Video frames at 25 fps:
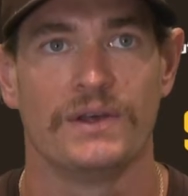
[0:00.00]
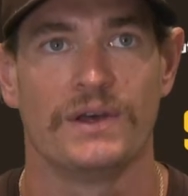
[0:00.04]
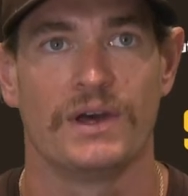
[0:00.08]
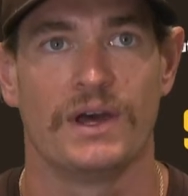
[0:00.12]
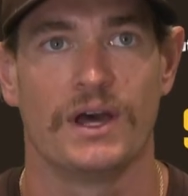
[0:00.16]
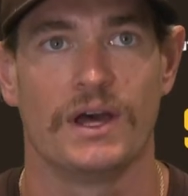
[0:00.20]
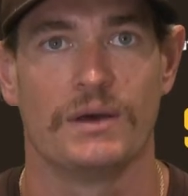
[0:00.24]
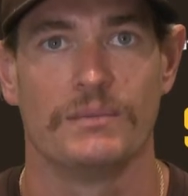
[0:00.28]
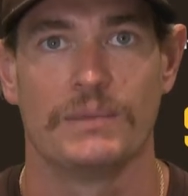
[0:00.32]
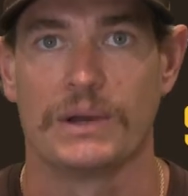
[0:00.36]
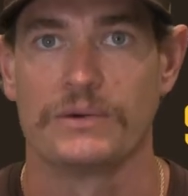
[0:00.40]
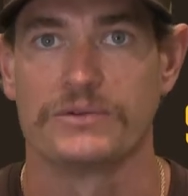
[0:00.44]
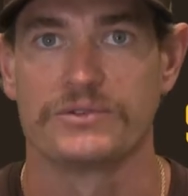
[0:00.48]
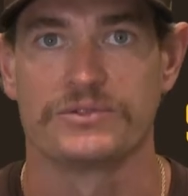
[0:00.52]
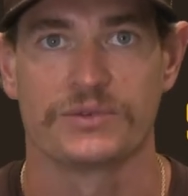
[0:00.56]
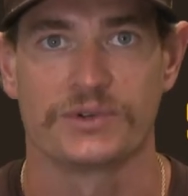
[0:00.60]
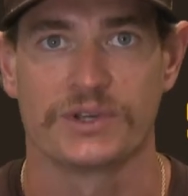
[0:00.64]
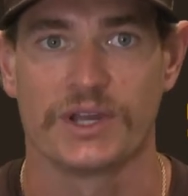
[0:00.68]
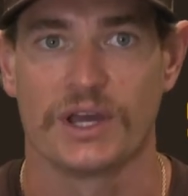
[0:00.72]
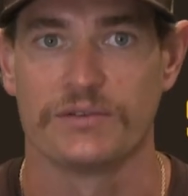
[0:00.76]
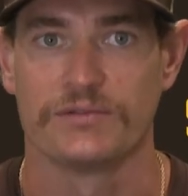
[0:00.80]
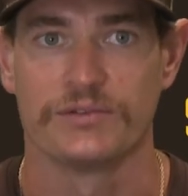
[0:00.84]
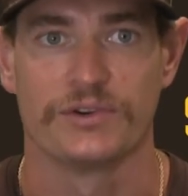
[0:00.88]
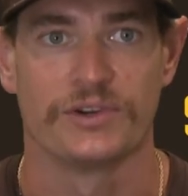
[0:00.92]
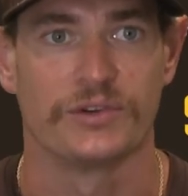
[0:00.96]
I was
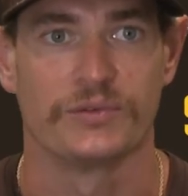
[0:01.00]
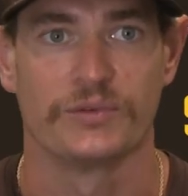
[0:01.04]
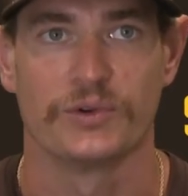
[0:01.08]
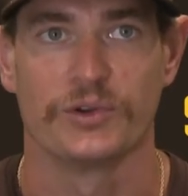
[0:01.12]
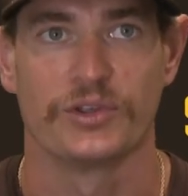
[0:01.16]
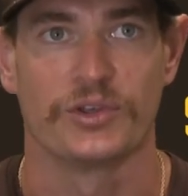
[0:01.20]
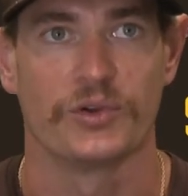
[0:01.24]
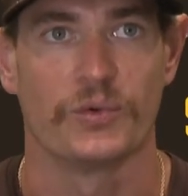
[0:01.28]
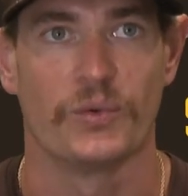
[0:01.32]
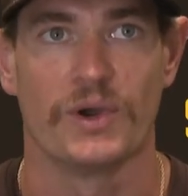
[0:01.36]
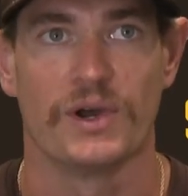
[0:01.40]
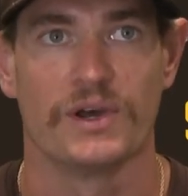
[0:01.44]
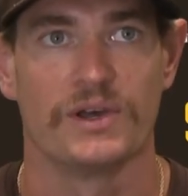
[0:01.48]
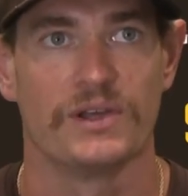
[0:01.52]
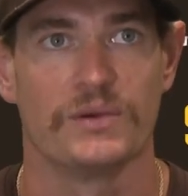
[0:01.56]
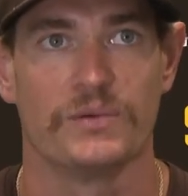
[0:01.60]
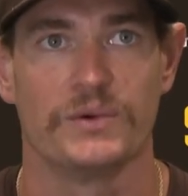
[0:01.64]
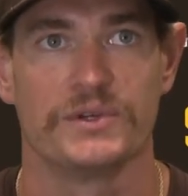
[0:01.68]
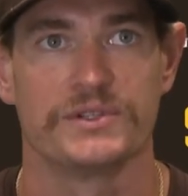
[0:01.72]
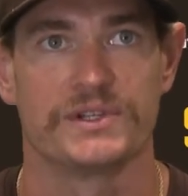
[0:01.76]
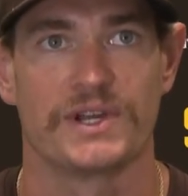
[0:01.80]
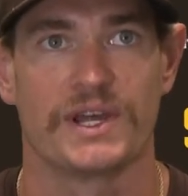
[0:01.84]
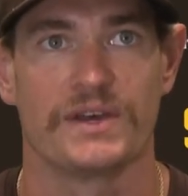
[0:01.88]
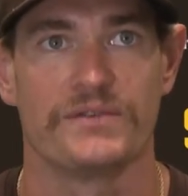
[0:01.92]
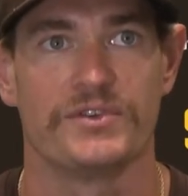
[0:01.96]
recovering really well. I
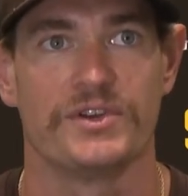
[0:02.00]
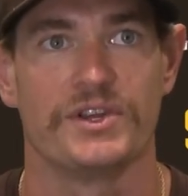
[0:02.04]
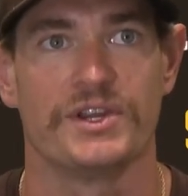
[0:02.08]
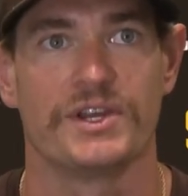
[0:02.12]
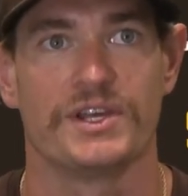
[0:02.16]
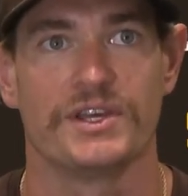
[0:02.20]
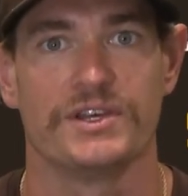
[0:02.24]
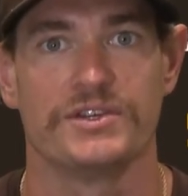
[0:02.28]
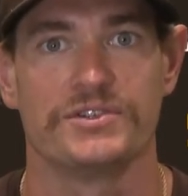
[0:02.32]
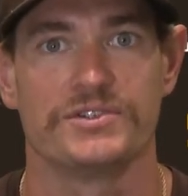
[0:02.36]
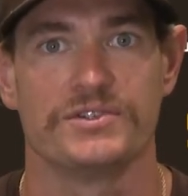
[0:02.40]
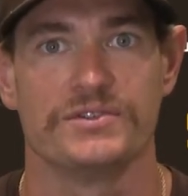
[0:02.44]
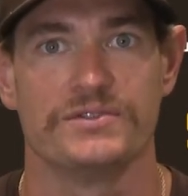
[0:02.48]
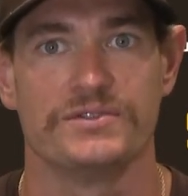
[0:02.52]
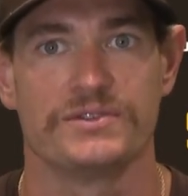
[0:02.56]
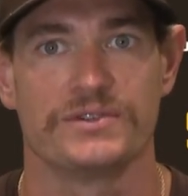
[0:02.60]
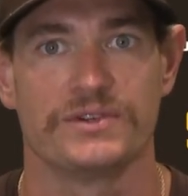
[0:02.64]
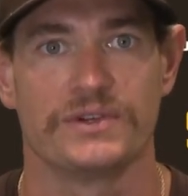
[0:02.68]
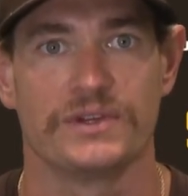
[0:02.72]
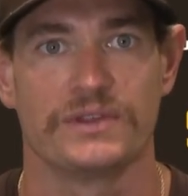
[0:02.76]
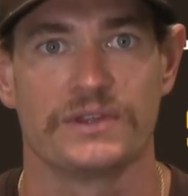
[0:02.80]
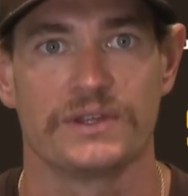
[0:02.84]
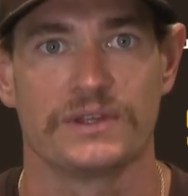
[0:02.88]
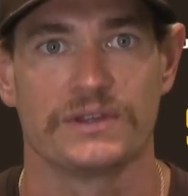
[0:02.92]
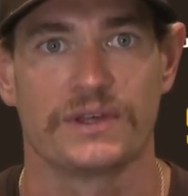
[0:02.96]
wasn't having any issues or
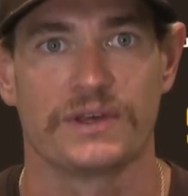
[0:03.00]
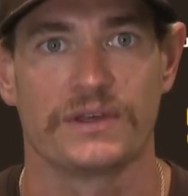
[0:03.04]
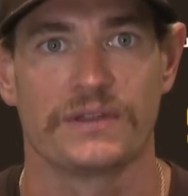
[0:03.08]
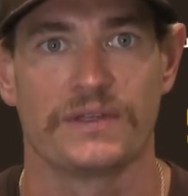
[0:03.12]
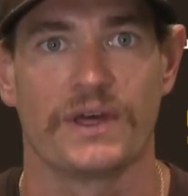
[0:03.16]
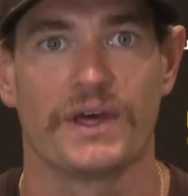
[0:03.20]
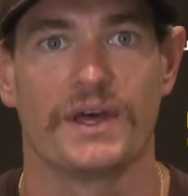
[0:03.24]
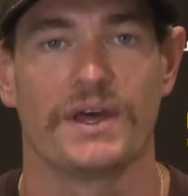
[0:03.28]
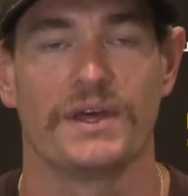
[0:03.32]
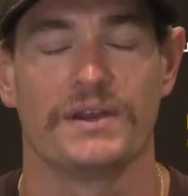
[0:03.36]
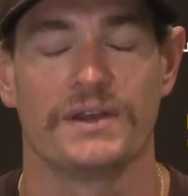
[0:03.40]
anything like that.